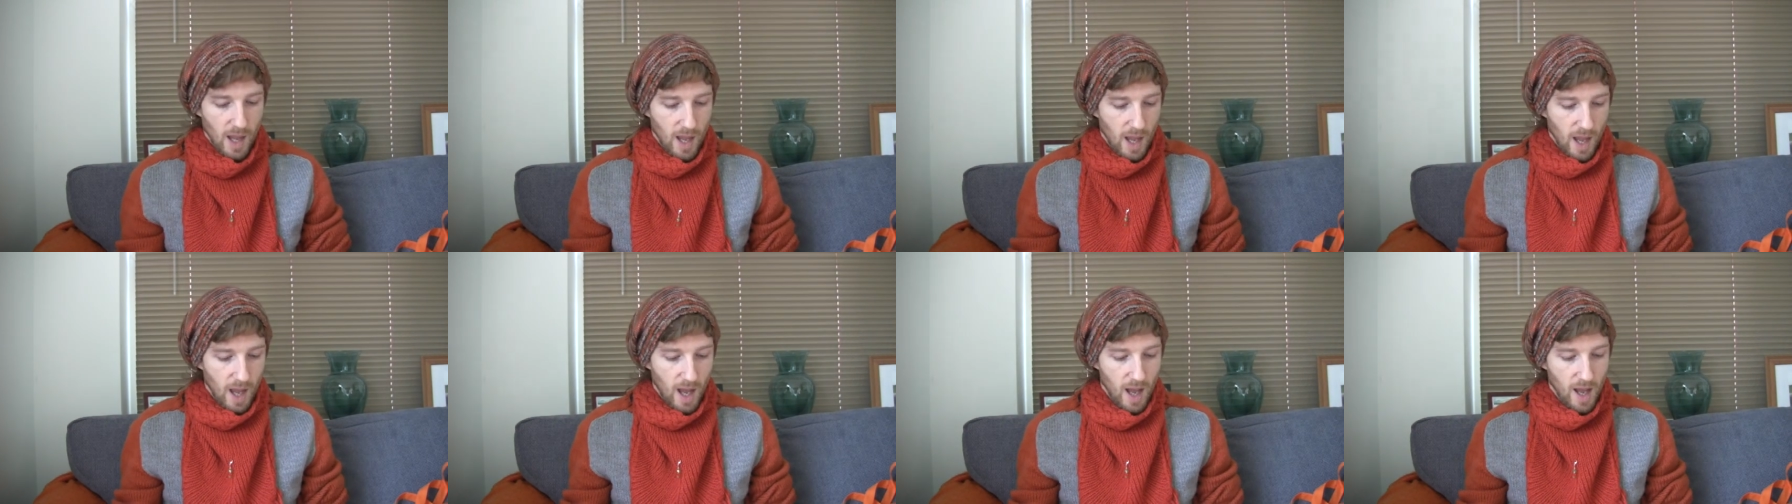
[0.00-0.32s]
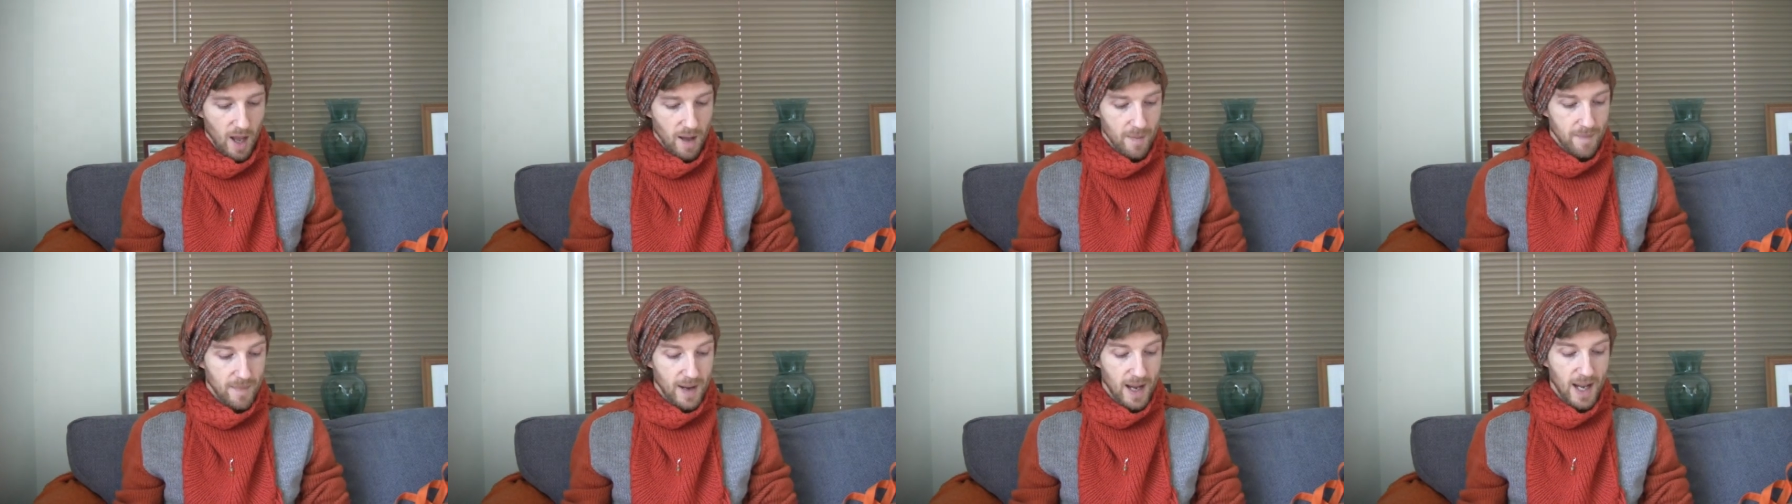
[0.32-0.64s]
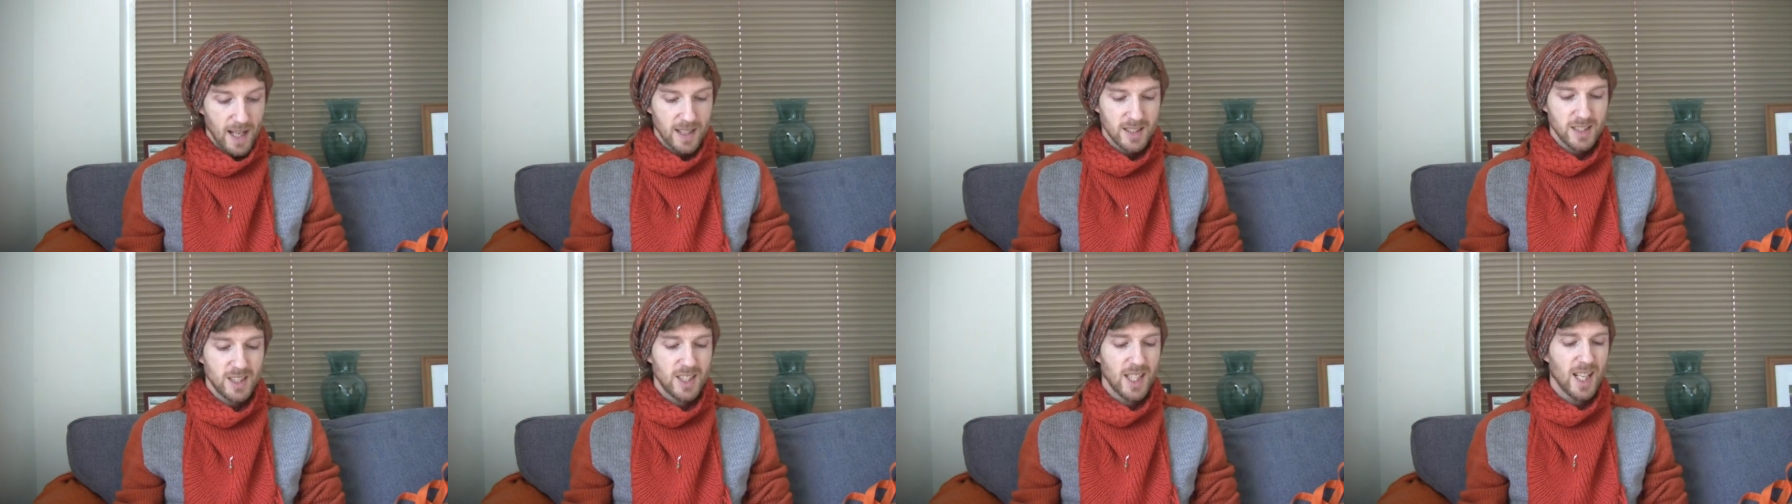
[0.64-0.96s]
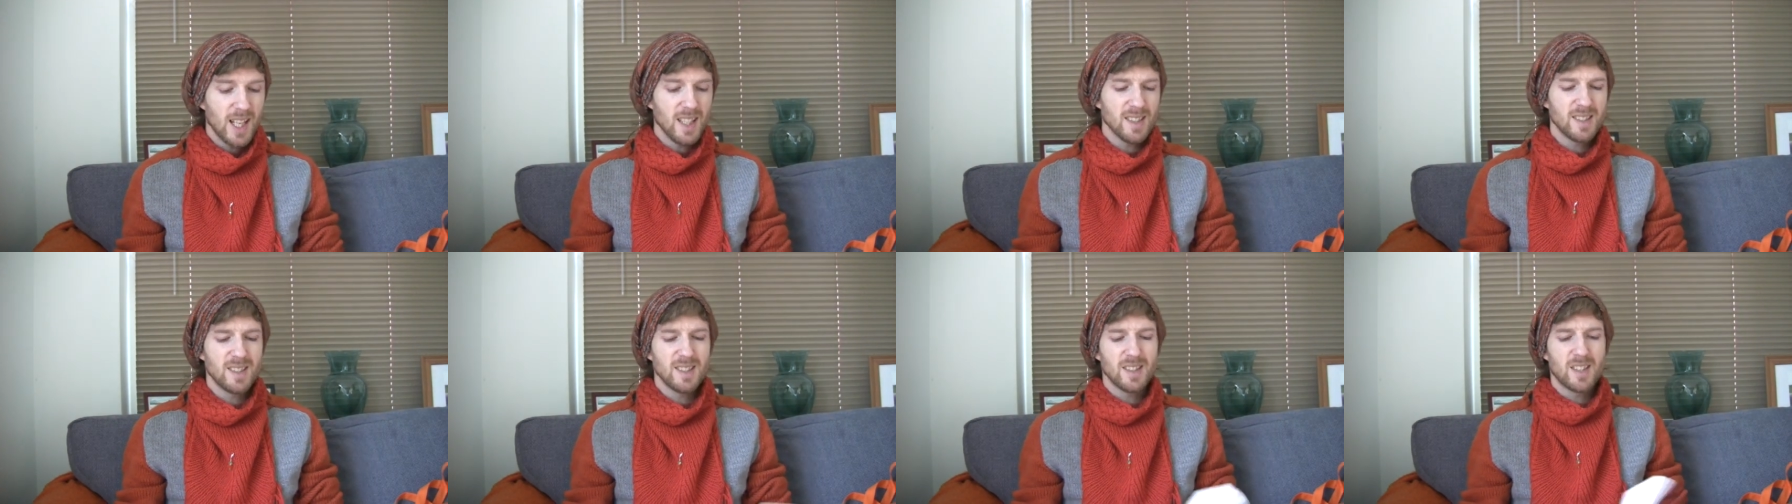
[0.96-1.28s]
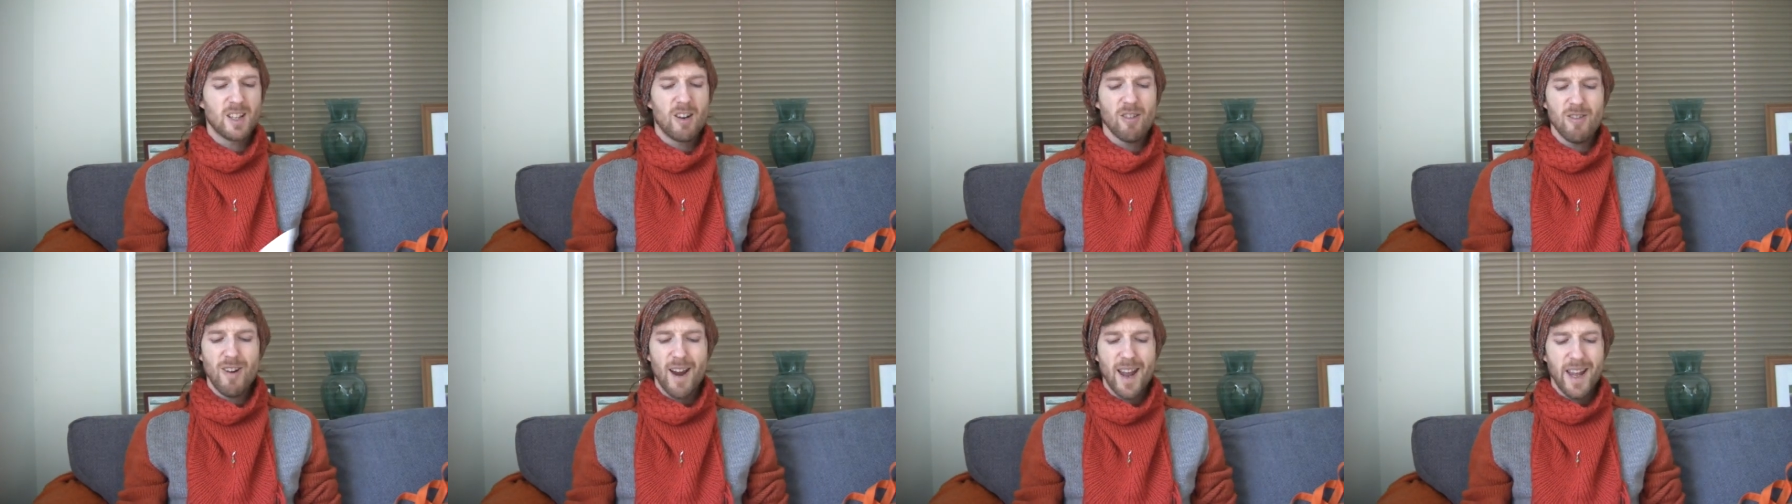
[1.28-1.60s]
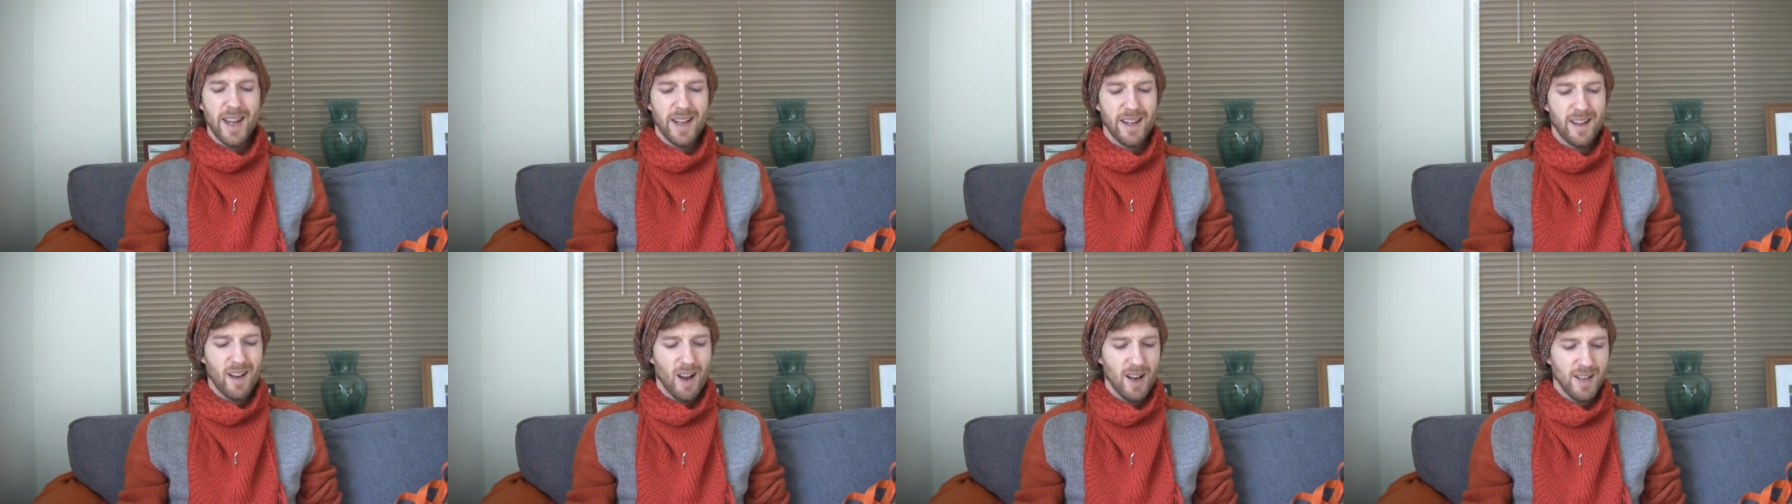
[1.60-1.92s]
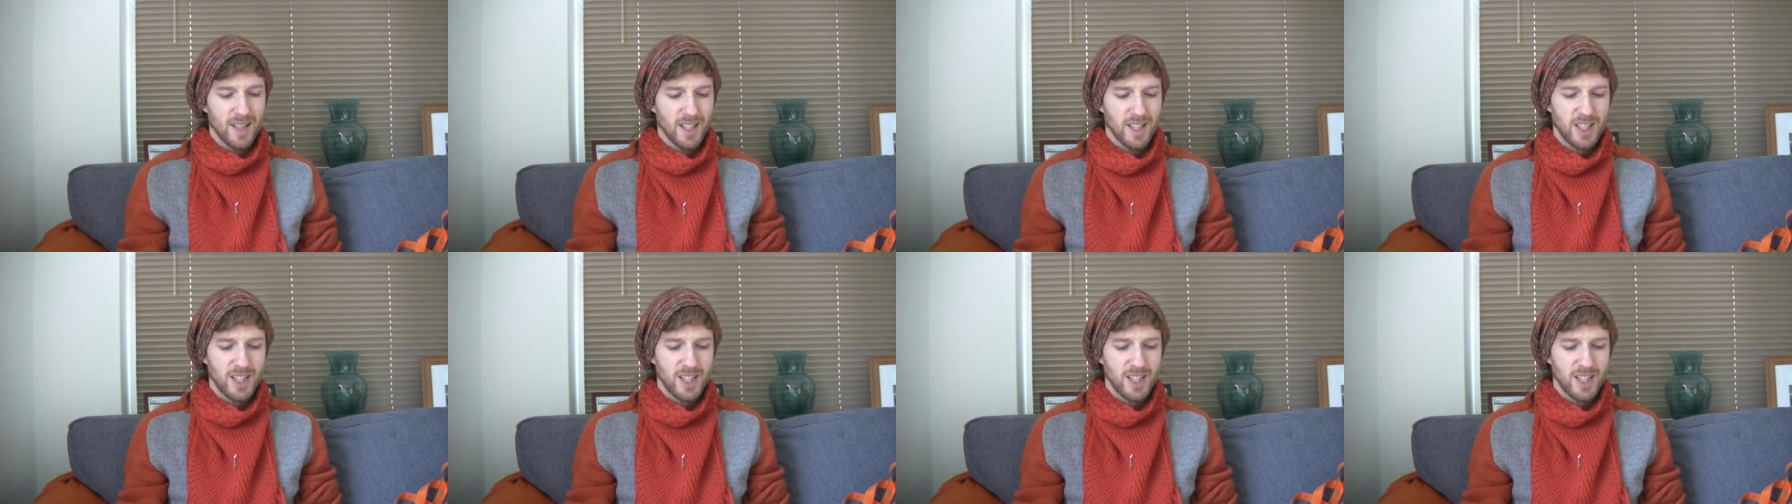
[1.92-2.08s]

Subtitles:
And she has this great kind